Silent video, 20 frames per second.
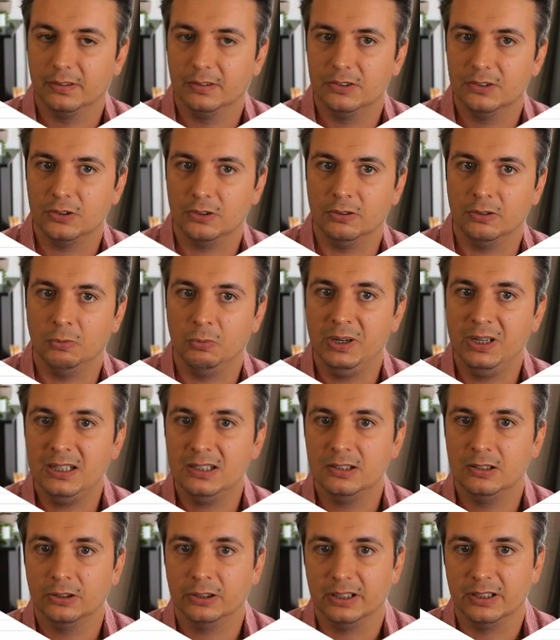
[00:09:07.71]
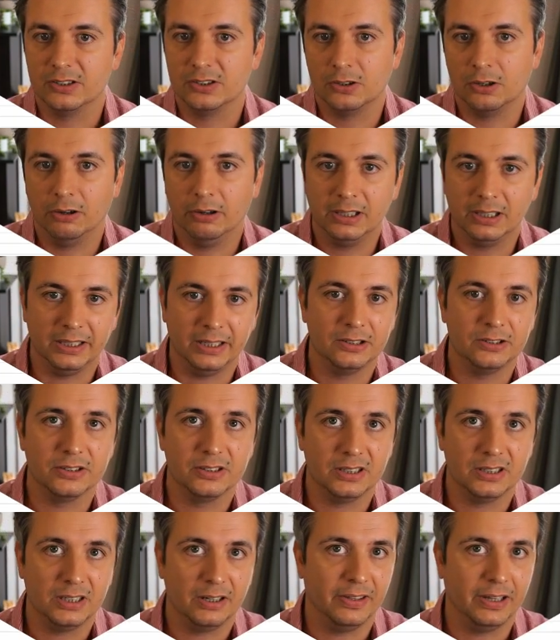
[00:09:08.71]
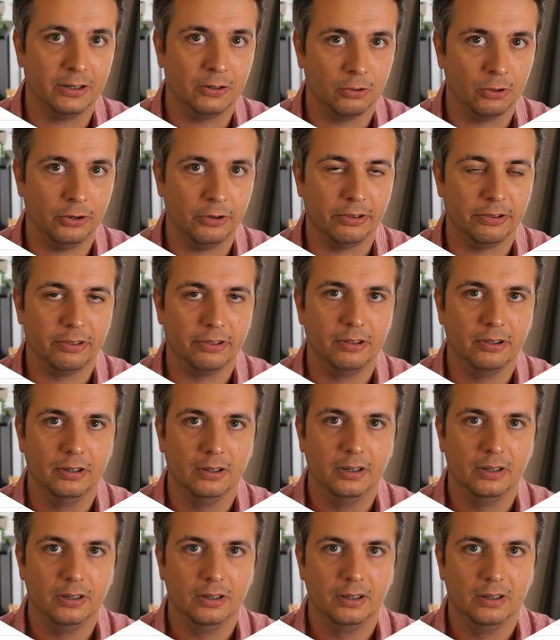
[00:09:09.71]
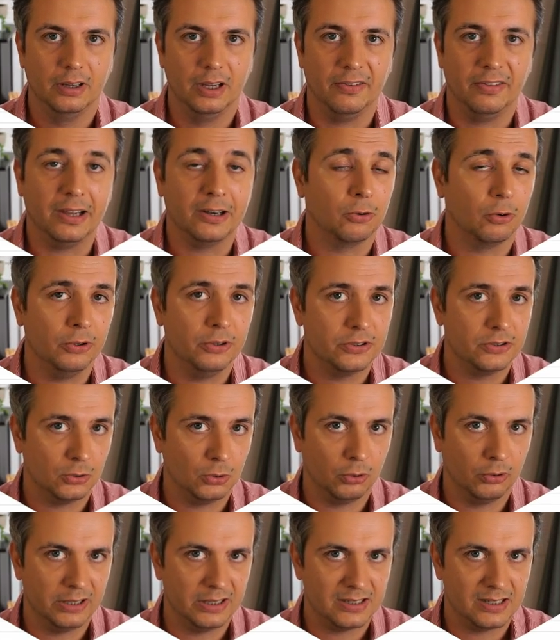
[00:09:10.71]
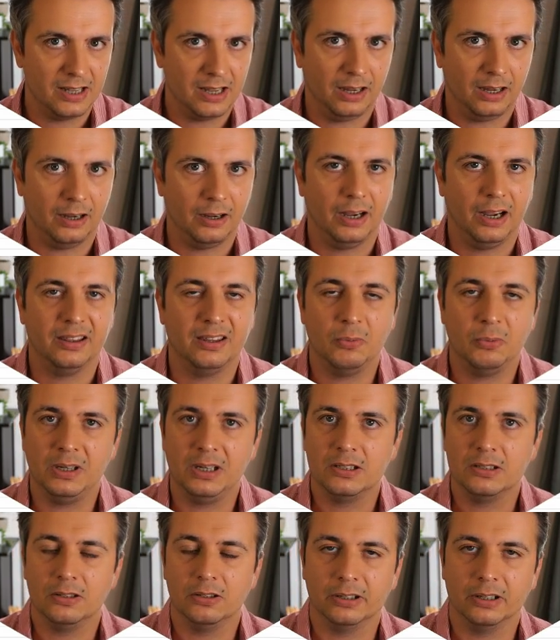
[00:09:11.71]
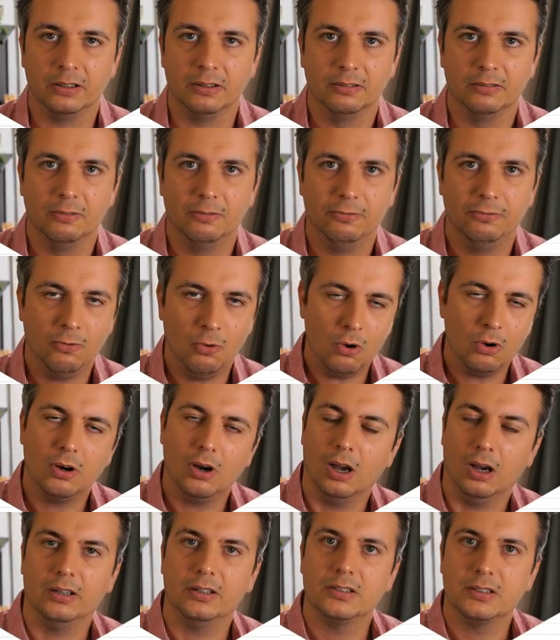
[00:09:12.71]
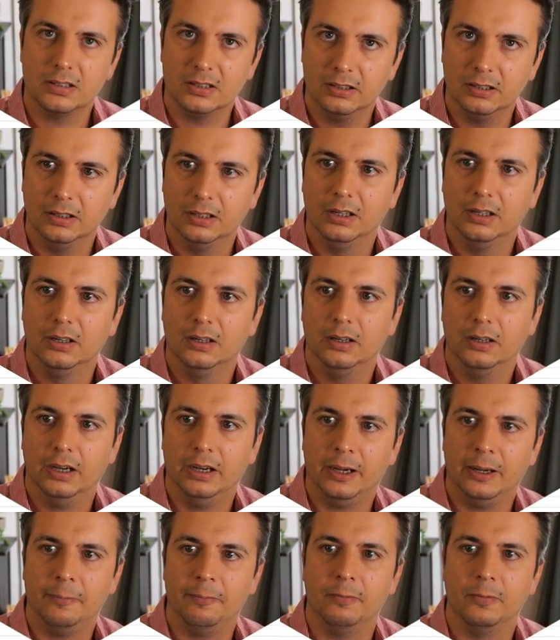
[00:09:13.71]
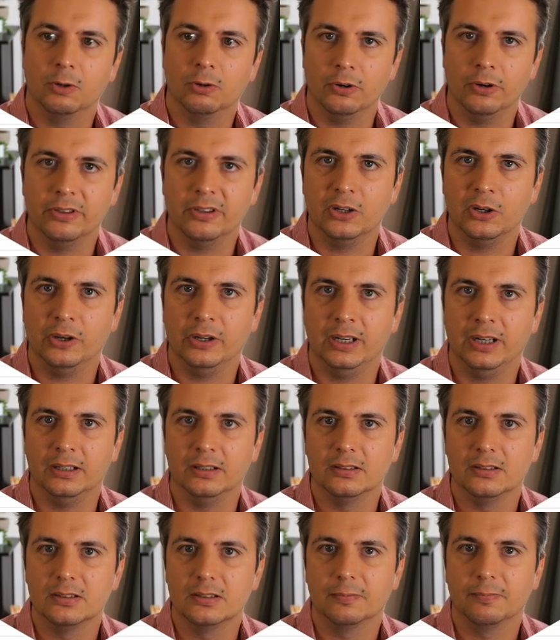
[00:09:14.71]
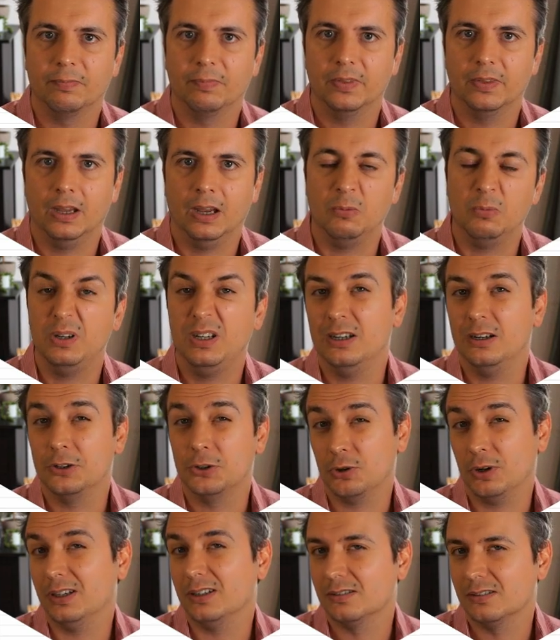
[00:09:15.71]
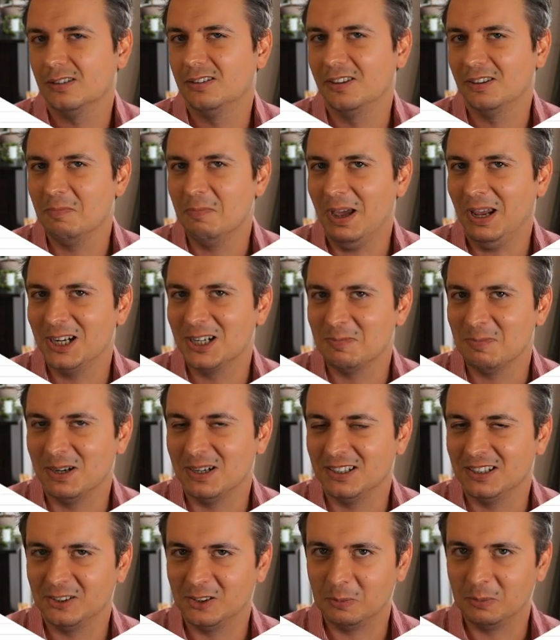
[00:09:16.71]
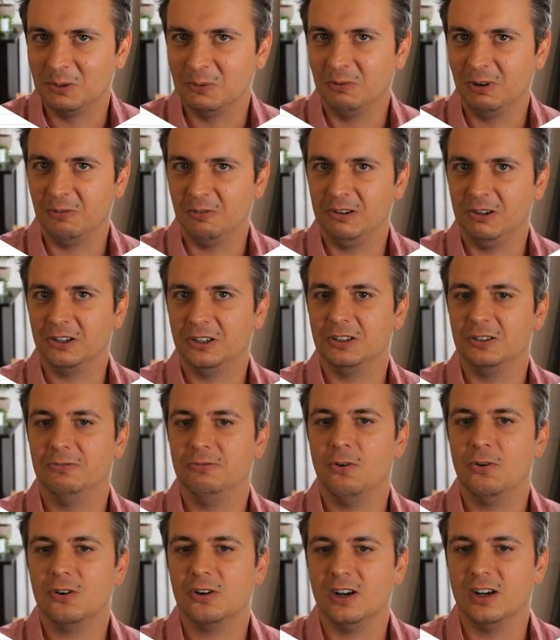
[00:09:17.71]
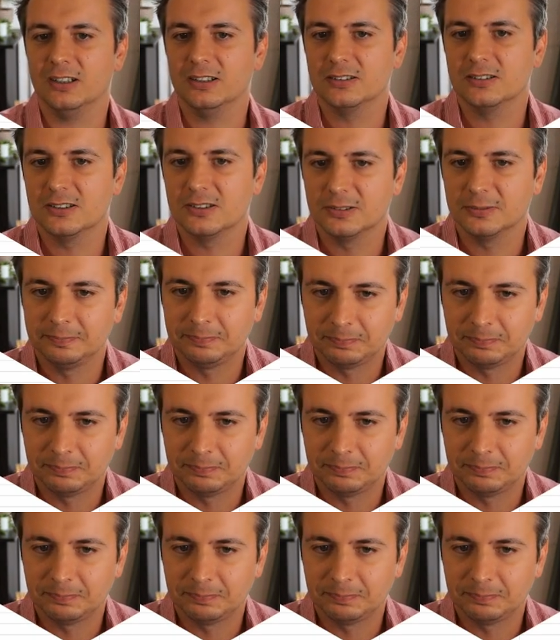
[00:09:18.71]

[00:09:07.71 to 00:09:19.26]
So we need to look historically to see if that growth story is there, and then we need to look at forecast growth in earnings. And we need to trust the management a little bit when we look at the forecasts.